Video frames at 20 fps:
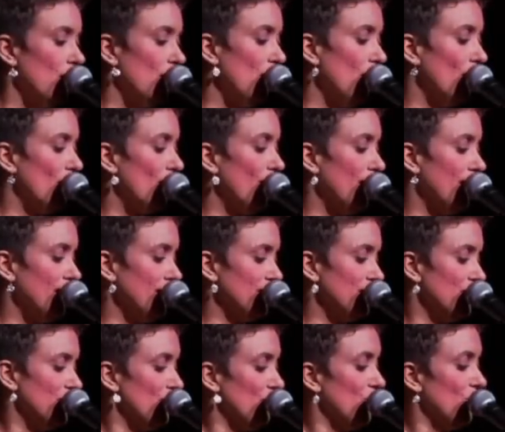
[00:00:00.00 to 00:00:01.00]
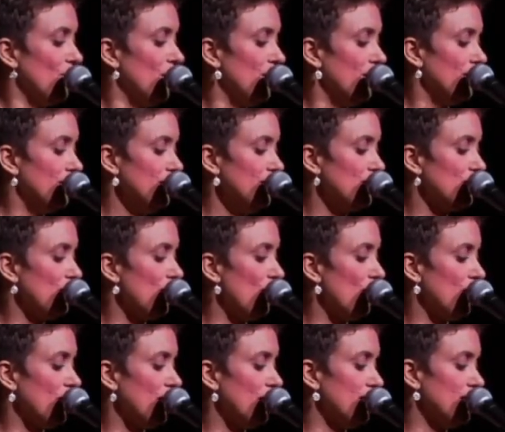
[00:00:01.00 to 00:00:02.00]
All right. So this
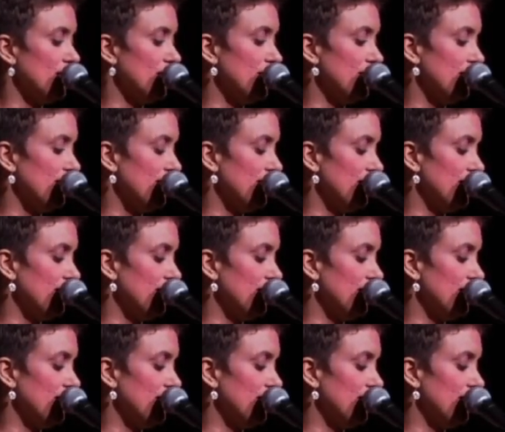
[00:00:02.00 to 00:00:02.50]
song is